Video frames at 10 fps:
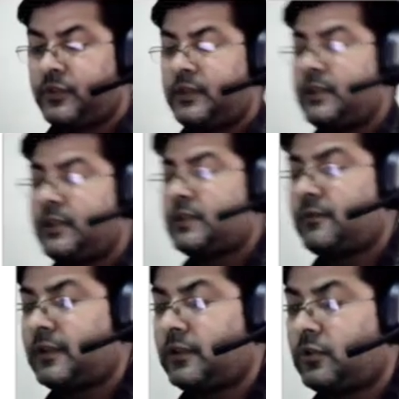k
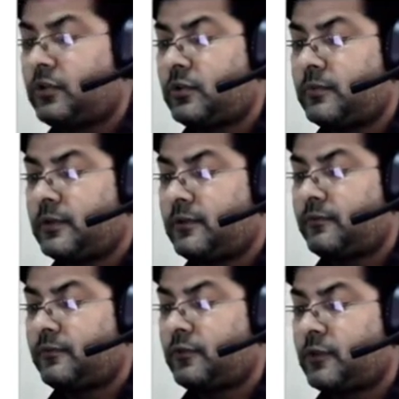square
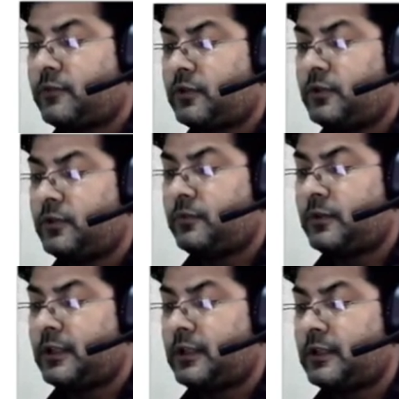common from the
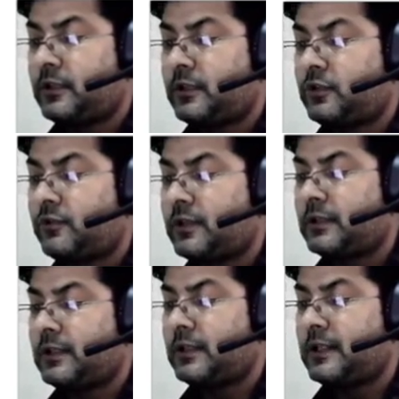numerator, so what
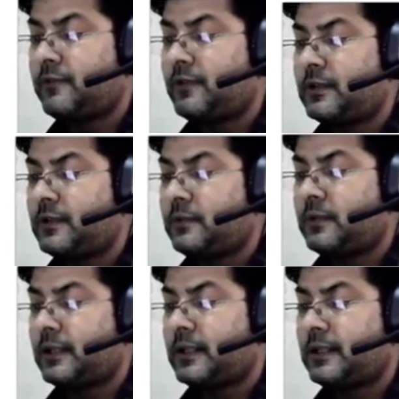is left in the
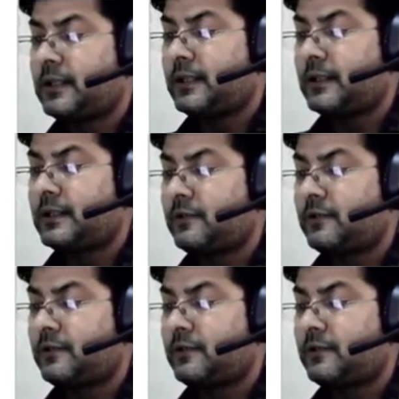bracket is